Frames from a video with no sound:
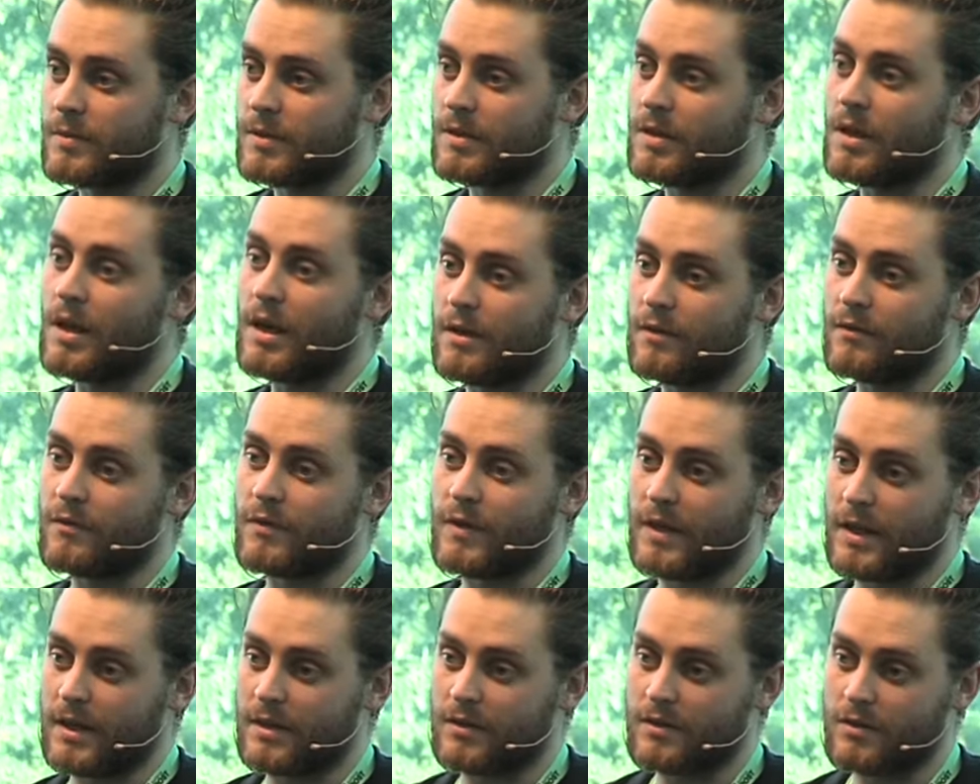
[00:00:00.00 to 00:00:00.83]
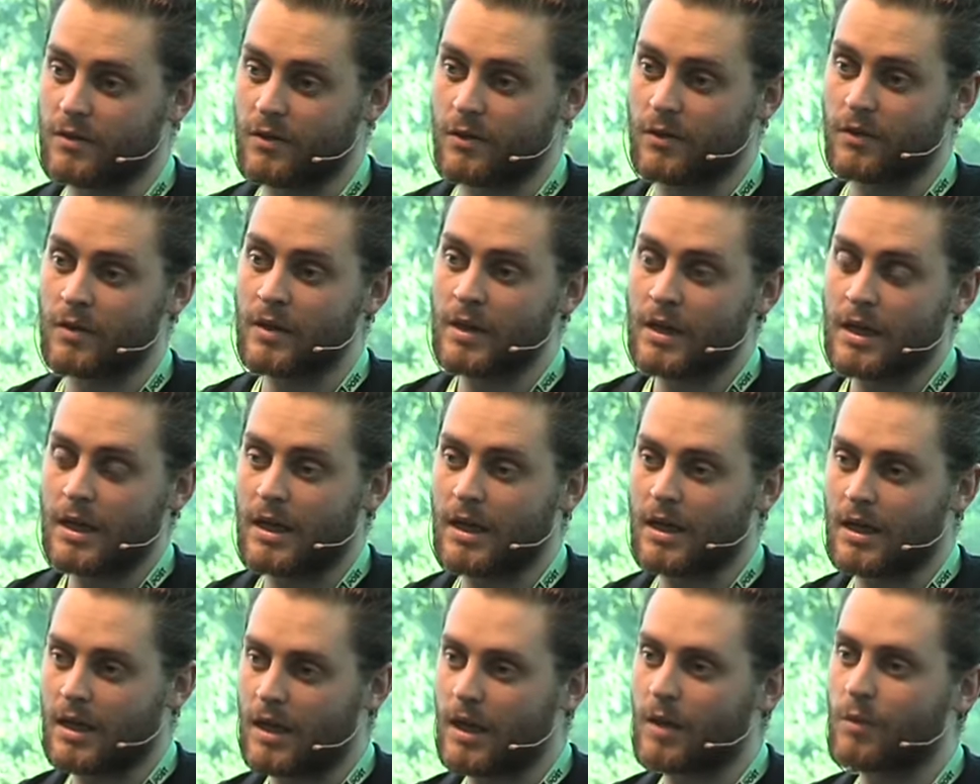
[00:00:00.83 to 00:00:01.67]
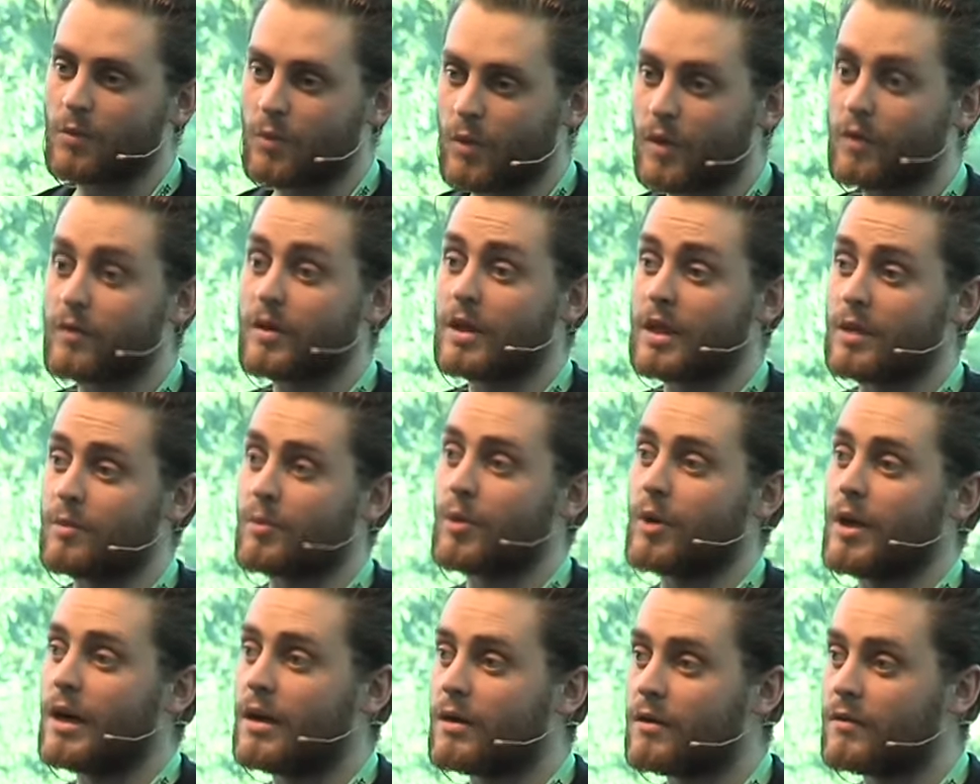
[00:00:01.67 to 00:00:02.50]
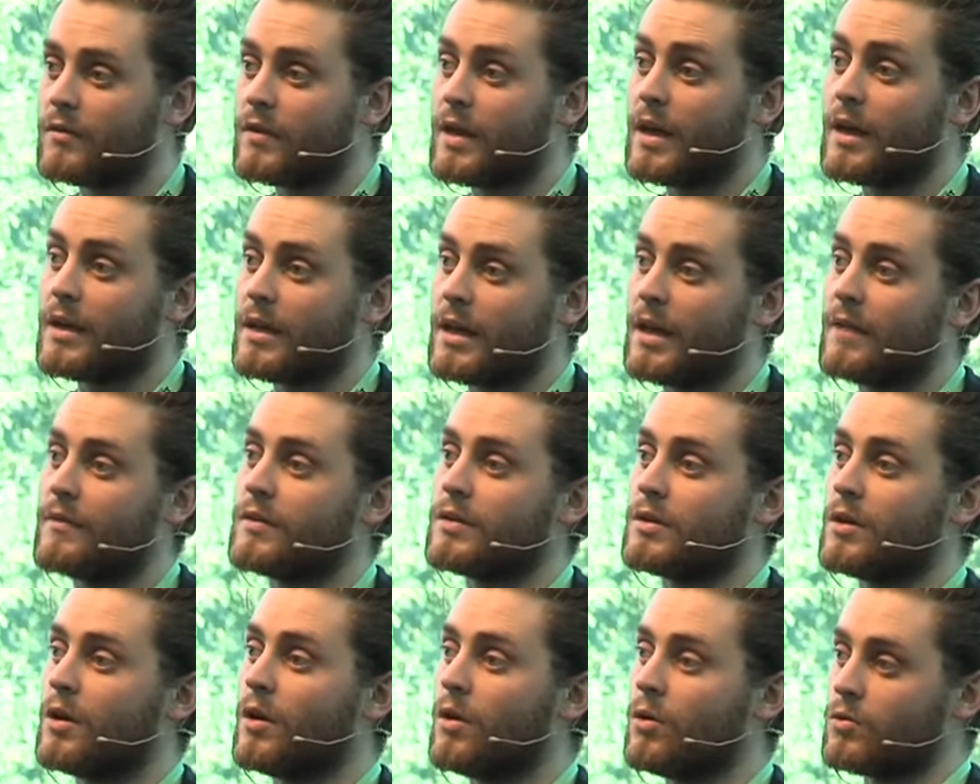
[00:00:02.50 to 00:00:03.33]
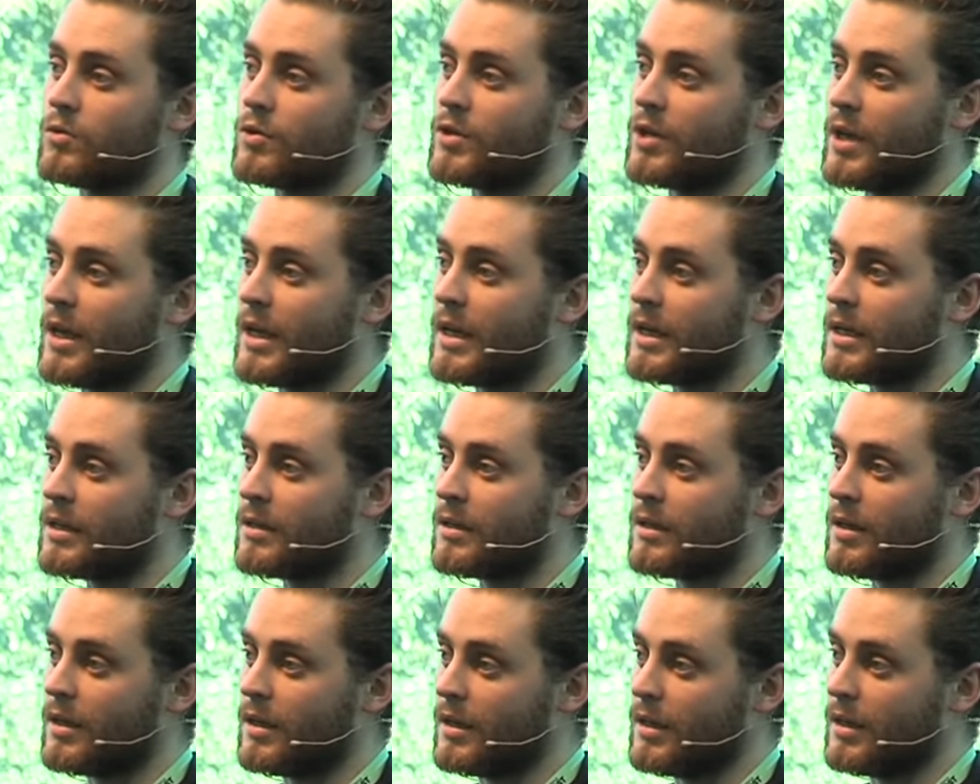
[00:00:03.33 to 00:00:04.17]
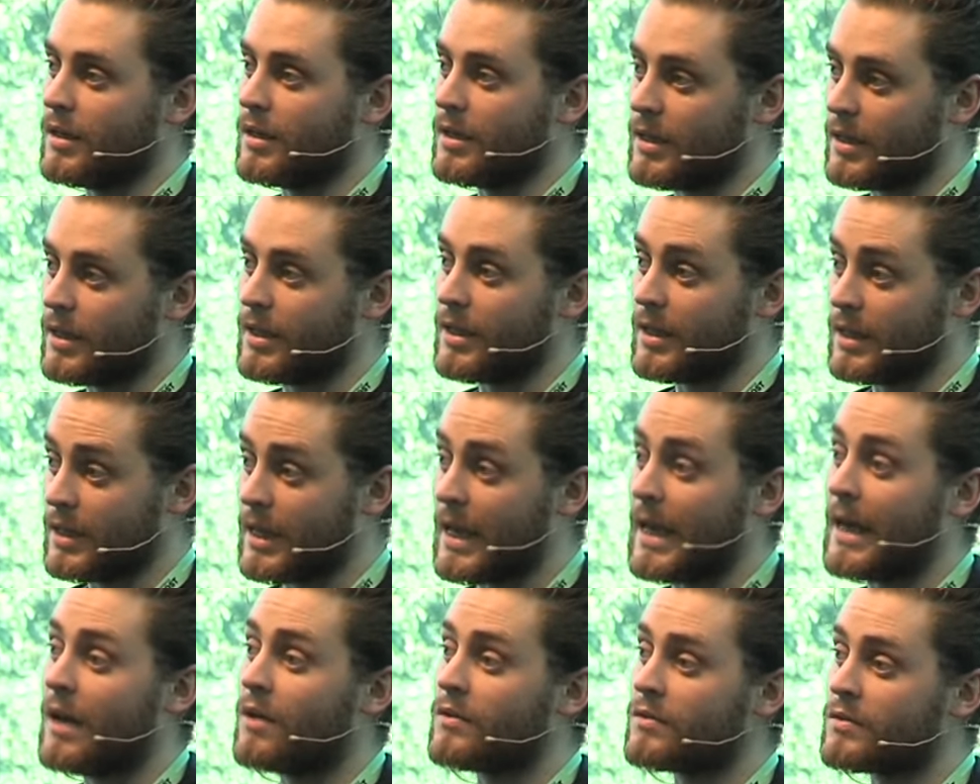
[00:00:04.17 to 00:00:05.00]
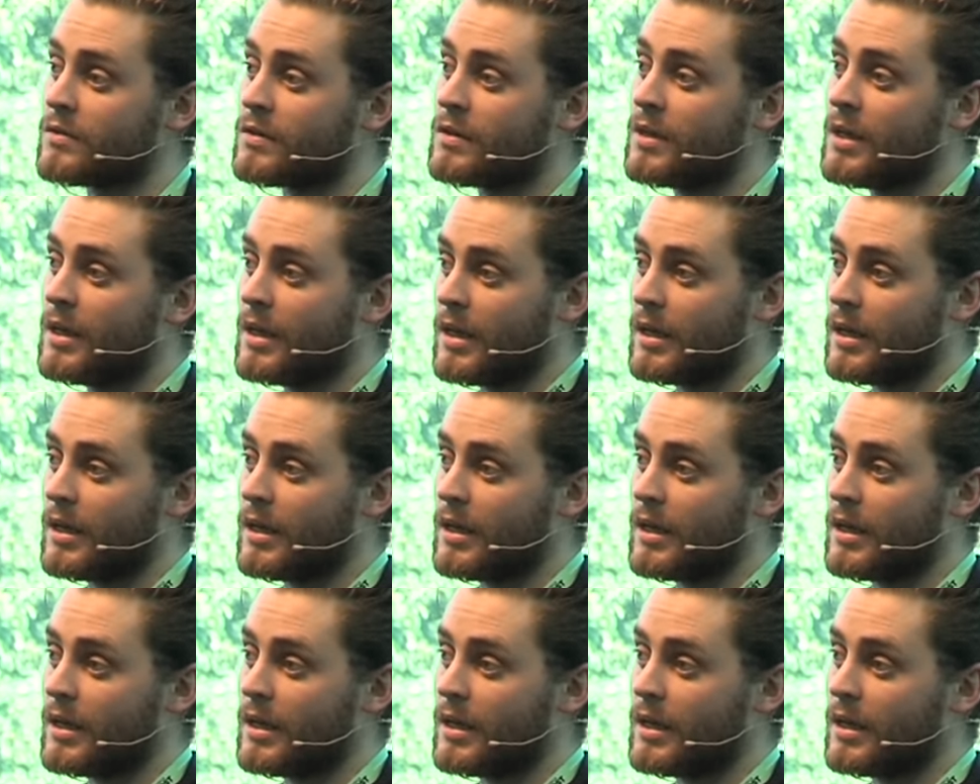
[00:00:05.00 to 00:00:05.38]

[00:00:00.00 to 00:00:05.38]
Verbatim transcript: side of things. So uh, we're really proud of that, having the whole chain uh, in-house.